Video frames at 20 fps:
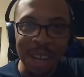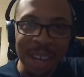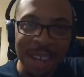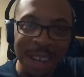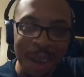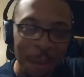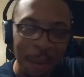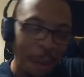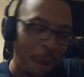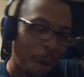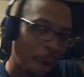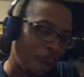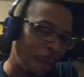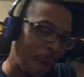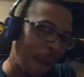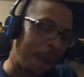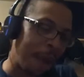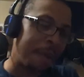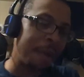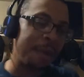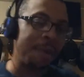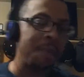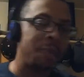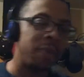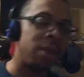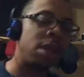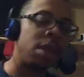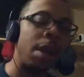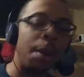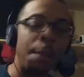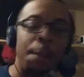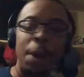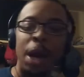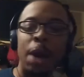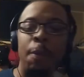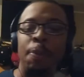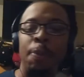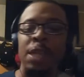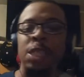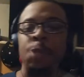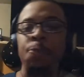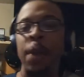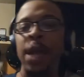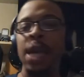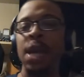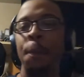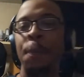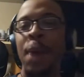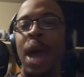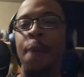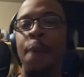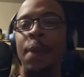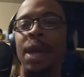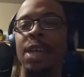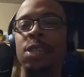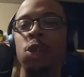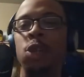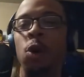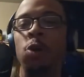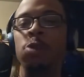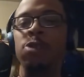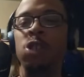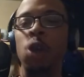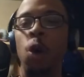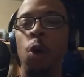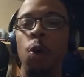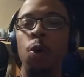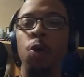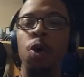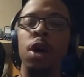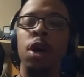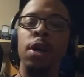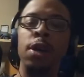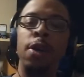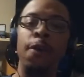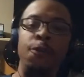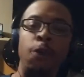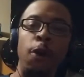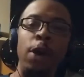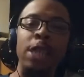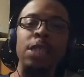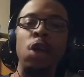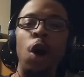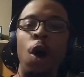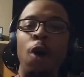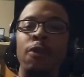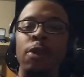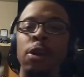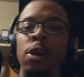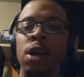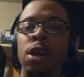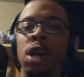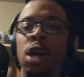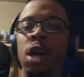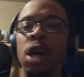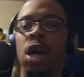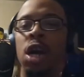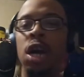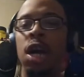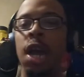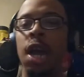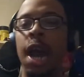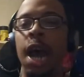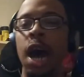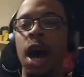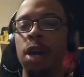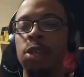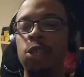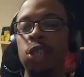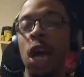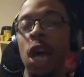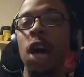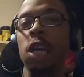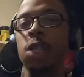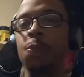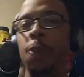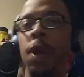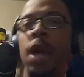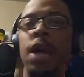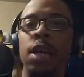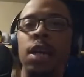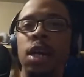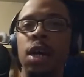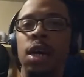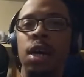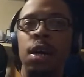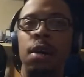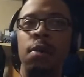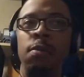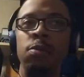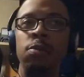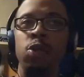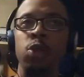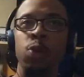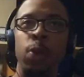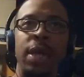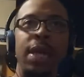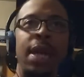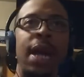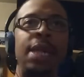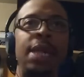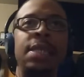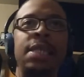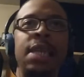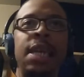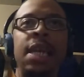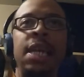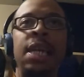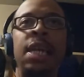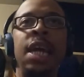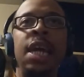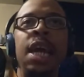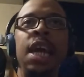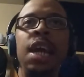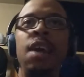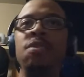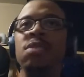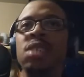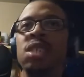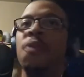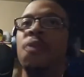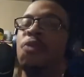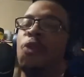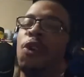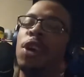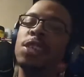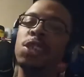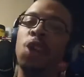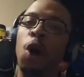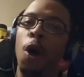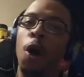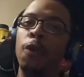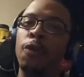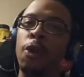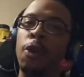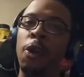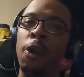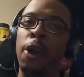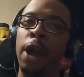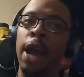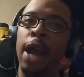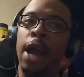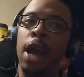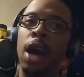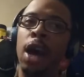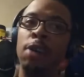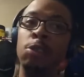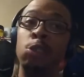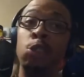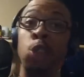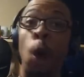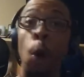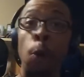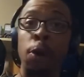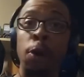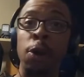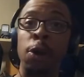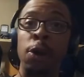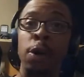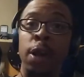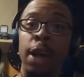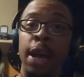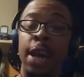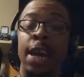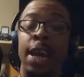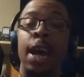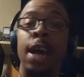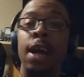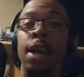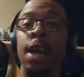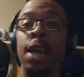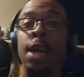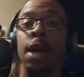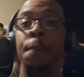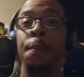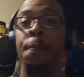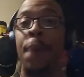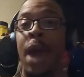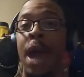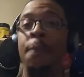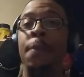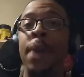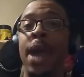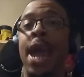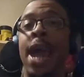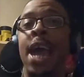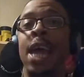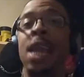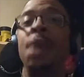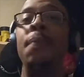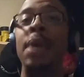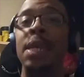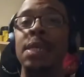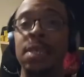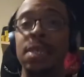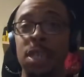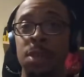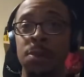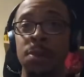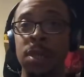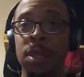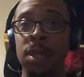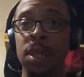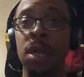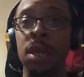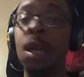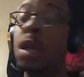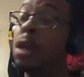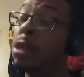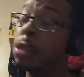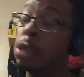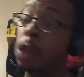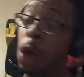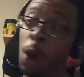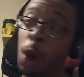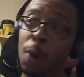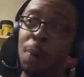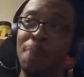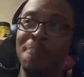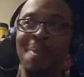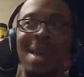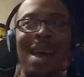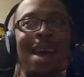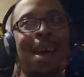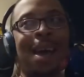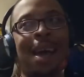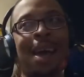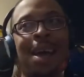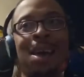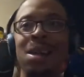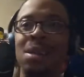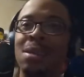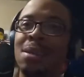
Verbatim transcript: Come on, man. But but speaking of Batman, so so the voiceover uh, Child's Play um, 2019, he was the voice over a Joker in a in a Batman anime series. So I